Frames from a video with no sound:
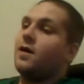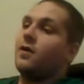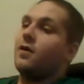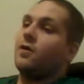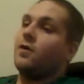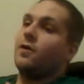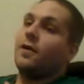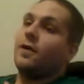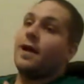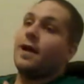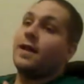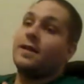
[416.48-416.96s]

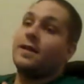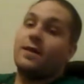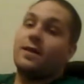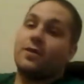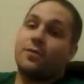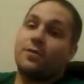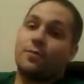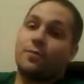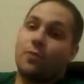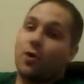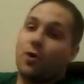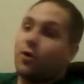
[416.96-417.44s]
or any
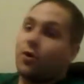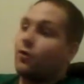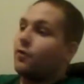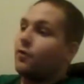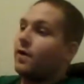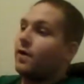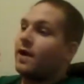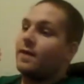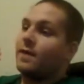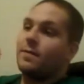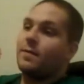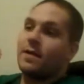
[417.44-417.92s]
other
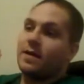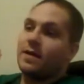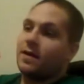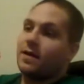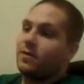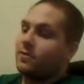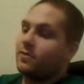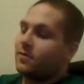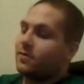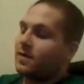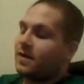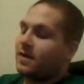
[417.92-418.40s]
program, any
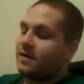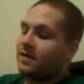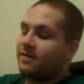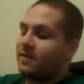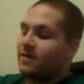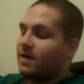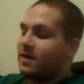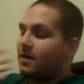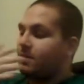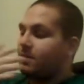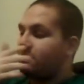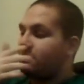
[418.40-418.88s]
other
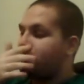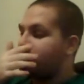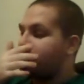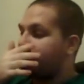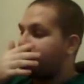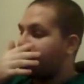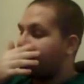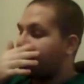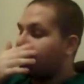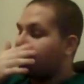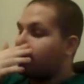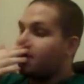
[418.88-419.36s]
TV
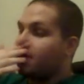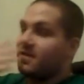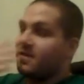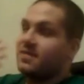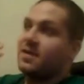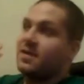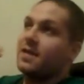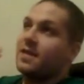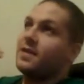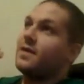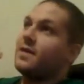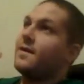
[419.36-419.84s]

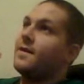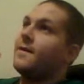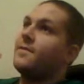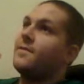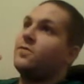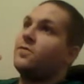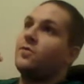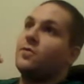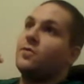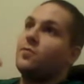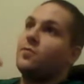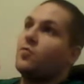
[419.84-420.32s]
series, any
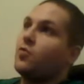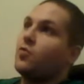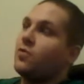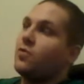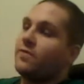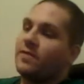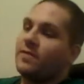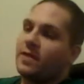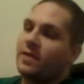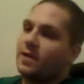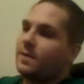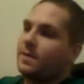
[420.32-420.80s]
other
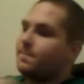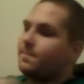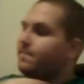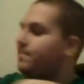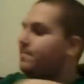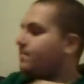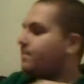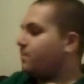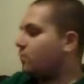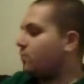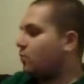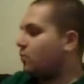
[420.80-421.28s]
movie,
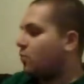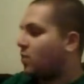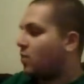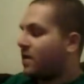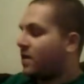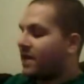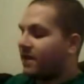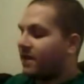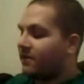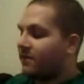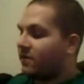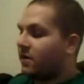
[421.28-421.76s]

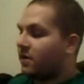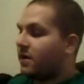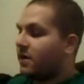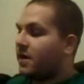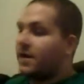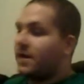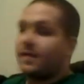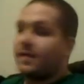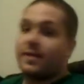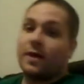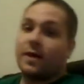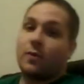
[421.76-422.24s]
whatever
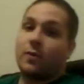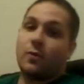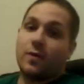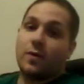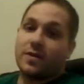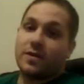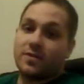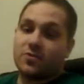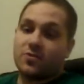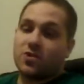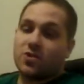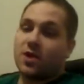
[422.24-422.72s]
that
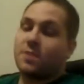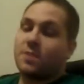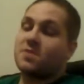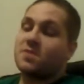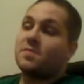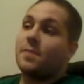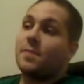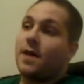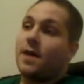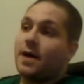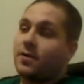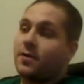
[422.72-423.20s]
wasn't
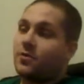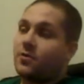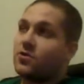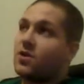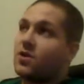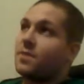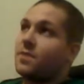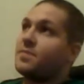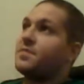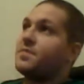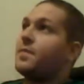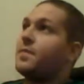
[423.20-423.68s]
James Bond or
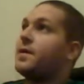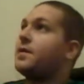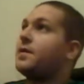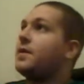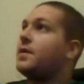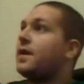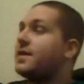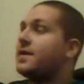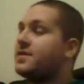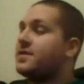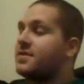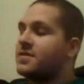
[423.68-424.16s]
James Bond
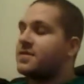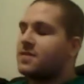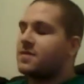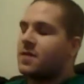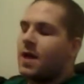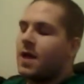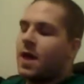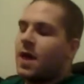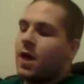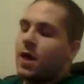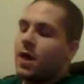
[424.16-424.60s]
licensed.